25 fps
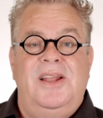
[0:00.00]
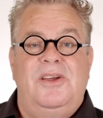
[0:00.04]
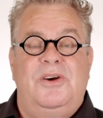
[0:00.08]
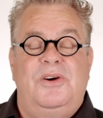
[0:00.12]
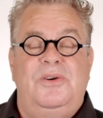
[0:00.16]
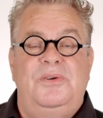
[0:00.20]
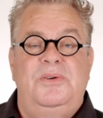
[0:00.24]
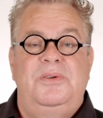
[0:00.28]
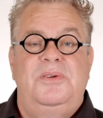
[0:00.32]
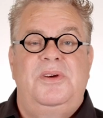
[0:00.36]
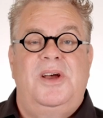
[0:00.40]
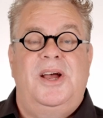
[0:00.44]

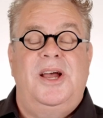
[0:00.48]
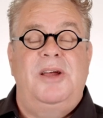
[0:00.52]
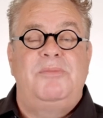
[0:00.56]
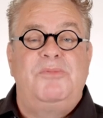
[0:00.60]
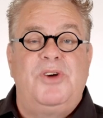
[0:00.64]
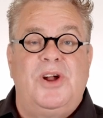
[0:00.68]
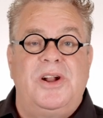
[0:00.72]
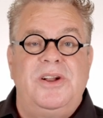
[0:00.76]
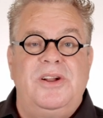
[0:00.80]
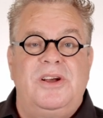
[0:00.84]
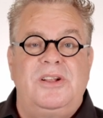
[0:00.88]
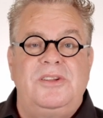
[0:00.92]
Hello,
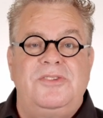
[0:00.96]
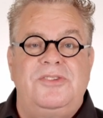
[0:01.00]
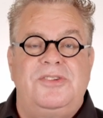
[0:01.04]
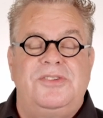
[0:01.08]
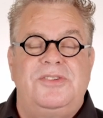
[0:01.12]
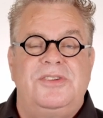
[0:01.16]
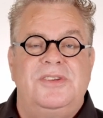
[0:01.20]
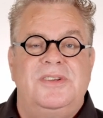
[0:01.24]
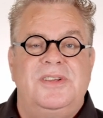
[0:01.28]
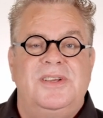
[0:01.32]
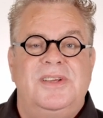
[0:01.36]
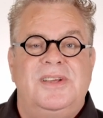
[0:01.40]
I'm Ronald.
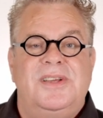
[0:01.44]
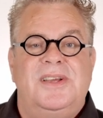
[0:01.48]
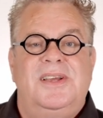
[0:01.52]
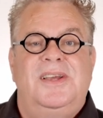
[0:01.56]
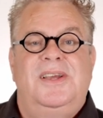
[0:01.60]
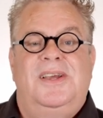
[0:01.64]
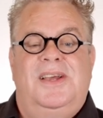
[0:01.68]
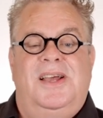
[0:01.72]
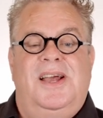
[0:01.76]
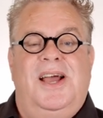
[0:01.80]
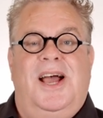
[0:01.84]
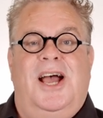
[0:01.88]

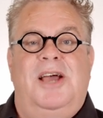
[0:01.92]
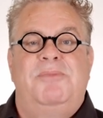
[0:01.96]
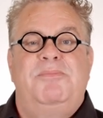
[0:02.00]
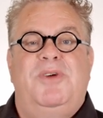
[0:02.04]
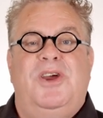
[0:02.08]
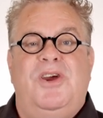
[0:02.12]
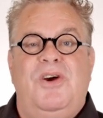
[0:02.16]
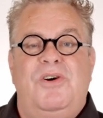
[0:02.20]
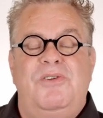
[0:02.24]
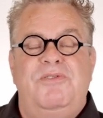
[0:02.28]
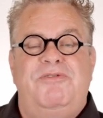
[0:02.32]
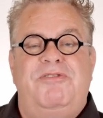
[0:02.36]

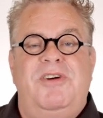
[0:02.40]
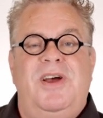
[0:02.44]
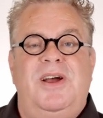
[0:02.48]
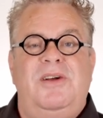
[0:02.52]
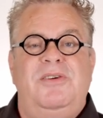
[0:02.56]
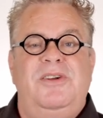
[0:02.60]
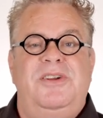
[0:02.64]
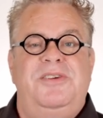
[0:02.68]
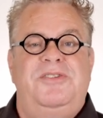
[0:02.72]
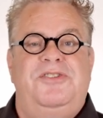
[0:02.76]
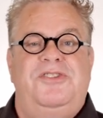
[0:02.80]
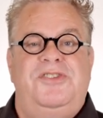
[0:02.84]
I'm
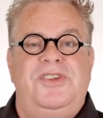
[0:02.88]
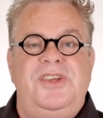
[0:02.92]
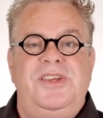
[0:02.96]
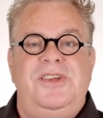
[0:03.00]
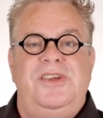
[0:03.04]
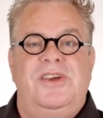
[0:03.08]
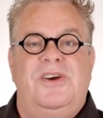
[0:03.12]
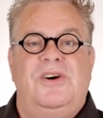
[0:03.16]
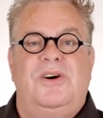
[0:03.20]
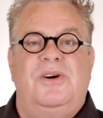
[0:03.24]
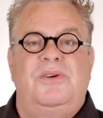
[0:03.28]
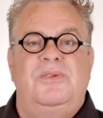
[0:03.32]
co-founder,
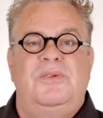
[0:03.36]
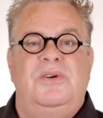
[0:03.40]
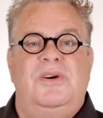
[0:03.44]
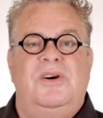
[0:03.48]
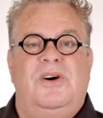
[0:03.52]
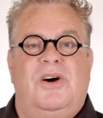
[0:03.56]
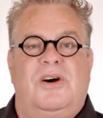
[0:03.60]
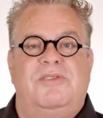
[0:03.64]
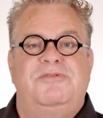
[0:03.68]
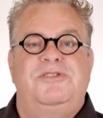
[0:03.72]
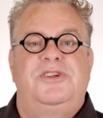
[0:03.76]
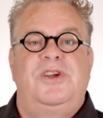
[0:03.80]
C E
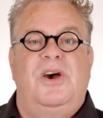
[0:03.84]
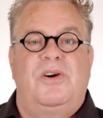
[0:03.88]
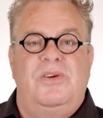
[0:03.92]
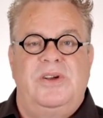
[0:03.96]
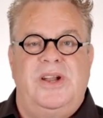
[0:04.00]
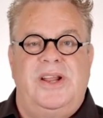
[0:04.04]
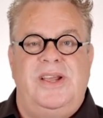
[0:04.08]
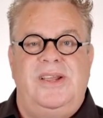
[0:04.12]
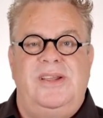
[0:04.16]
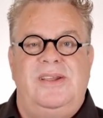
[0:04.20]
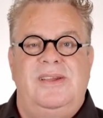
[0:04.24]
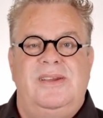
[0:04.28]
O of
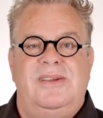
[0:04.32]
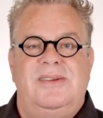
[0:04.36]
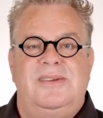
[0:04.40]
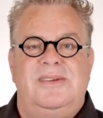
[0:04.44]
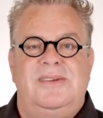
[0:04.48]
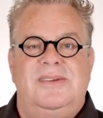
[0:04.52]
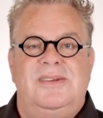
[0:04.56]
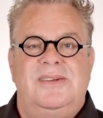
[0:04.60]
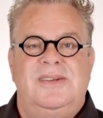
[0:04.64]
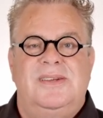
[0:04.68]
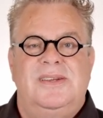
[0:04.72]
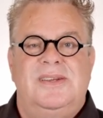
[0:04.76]
Doni.
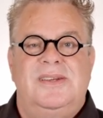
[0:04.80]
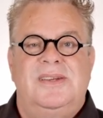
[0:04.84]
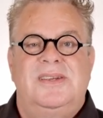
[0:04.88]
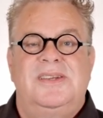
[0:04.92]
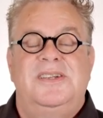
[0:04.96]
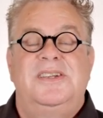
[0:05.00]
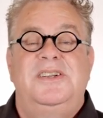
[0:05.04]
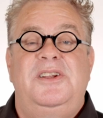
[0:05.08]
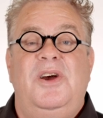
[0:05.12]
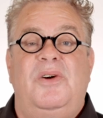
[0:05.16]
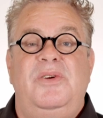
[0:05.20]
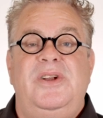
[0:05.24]

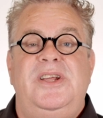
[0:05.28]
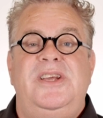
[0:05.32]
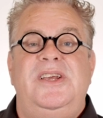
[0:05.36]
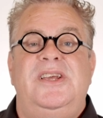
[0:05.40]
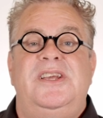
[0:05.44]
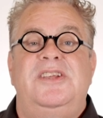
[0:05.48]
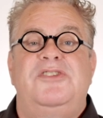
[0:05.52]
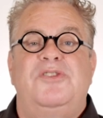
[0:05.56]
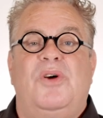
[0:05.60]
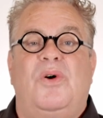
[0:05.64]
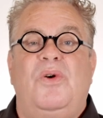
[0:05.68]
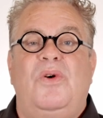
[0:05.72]
Doni
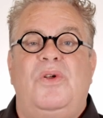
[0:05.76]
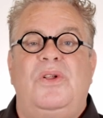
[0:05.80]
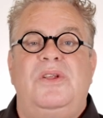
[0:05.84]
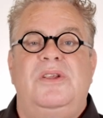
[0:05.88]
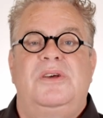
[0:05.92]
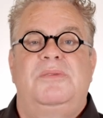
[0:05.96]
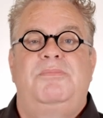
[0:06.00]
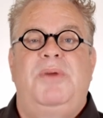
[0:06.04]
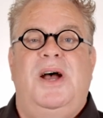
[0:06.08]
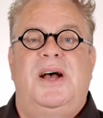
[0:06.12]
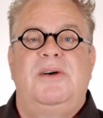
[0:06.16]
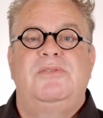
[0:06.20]
is
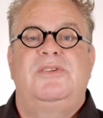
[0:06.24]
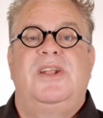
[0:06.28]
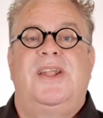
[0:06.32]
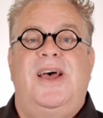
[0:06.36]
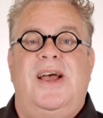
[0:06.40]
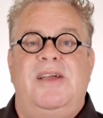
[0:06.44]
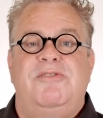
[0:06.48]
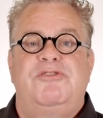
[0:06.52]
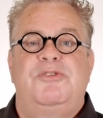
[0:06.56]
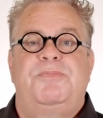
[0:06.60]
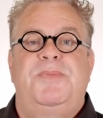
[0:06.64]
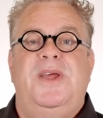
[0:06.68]
all about
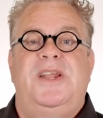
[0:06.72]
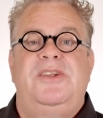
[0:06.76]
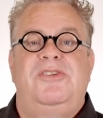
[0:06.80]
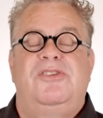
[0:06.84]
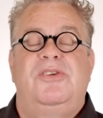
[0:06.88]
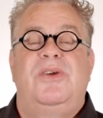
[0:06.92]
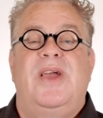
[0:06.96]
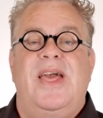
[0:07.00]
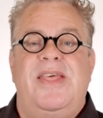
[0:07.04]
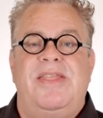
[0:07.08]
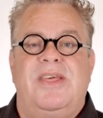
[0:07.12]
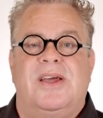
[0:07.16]
life
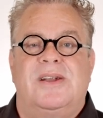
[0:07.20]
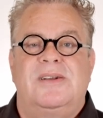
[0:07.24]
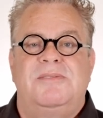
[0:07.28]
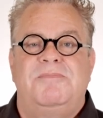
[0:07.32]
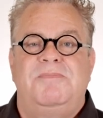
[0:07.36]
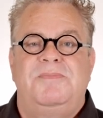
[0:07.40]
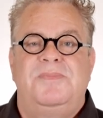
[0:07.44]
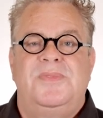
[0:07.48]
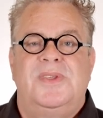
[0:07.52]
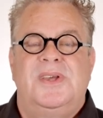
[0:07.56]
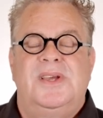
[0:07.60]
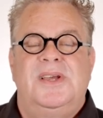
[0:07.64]
spent together.
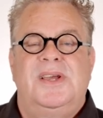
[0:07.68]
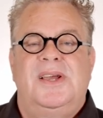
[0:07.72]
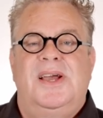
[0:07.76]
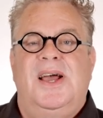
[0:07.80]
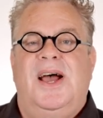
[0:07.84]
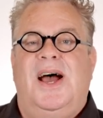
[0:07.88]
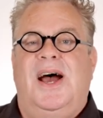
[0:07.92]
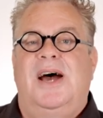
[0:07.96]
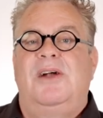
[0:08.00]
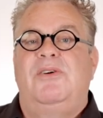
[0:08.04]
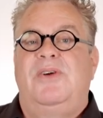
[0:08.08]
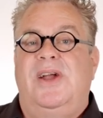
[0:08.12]

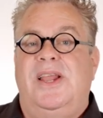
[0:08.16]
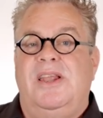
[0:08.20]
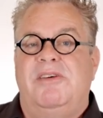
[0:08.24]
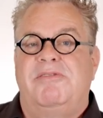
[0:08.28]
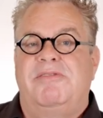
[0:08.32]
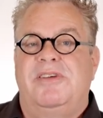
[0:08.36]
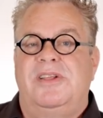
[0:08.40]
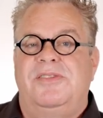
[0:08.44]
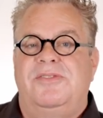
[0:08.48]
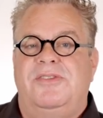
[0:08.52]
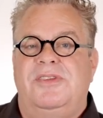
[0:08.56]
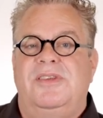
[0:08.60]
How
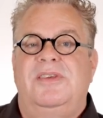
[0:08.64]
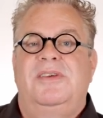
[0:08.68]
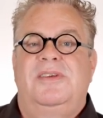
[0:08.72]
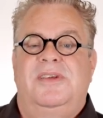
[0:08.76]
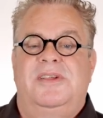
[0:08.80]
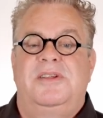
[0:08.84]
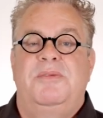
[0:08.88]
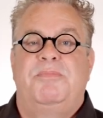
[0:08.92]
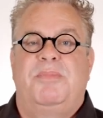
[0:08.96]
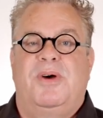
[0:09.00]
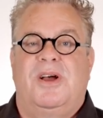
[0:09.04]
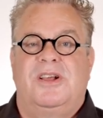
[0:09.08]
relevant
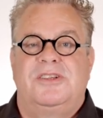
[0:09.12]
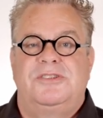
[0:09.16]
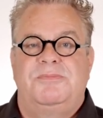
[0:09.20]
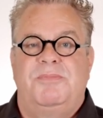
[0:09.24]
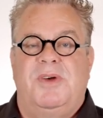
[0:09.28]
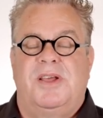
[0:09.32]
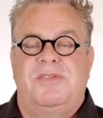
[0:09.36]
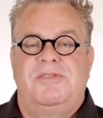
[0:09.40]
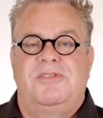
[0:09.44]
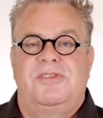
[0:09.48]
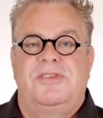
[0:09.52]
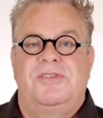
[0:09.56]
the past
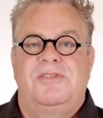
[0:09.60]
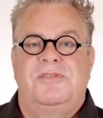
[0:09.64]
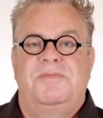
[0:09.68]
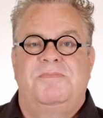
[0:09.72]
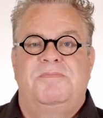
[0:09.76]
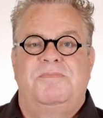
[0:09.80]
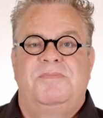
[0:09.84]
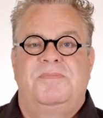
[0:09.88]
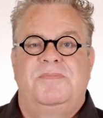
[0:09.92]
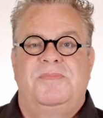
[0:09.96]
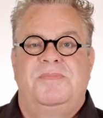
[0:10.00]
months.